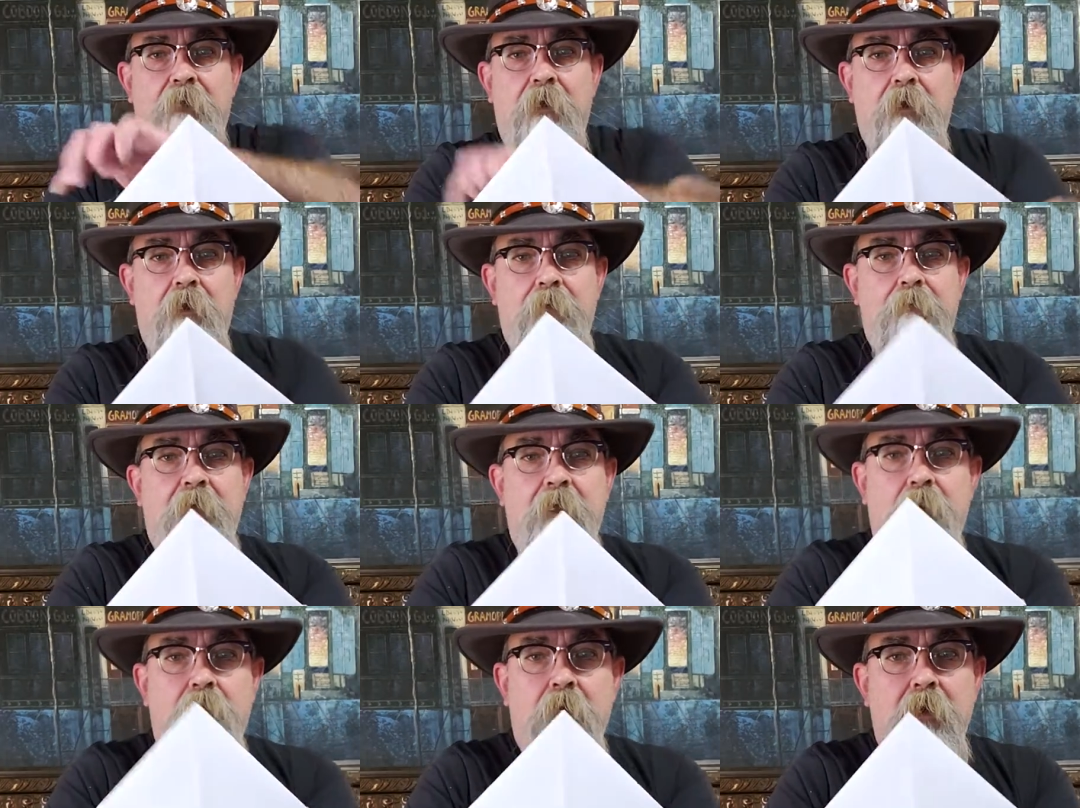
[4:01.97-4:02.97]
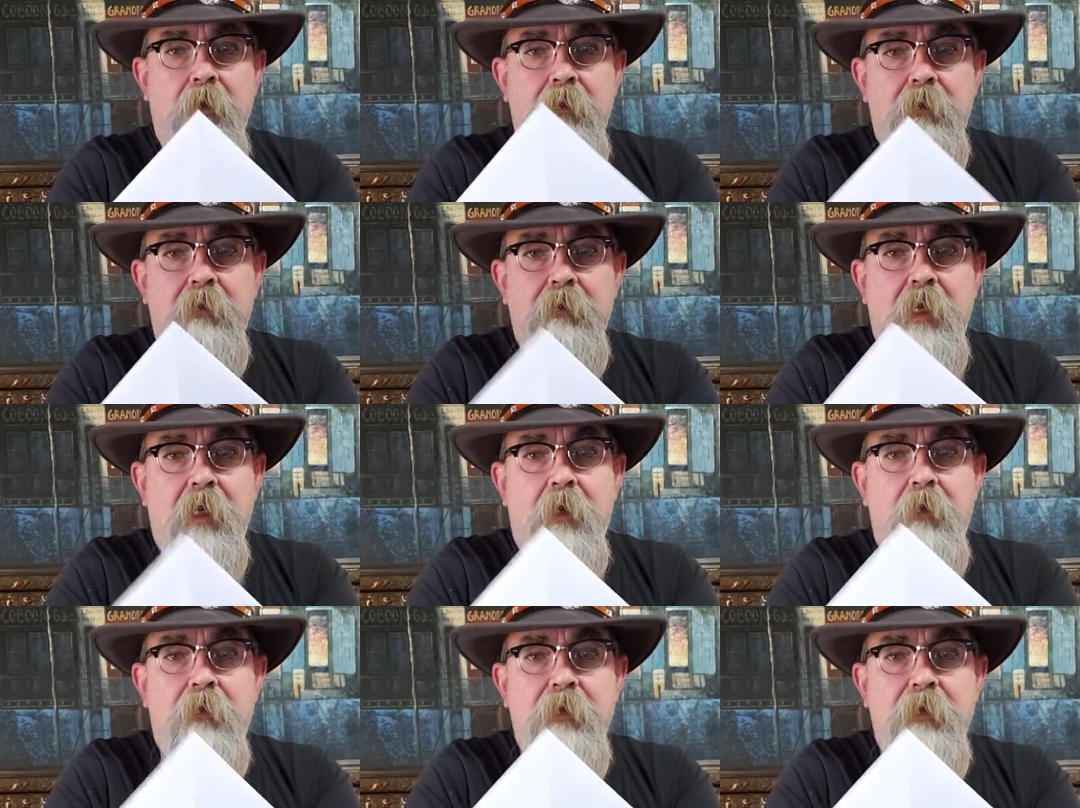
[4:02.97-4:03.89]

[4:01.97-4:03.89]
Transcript: Oh my word. Now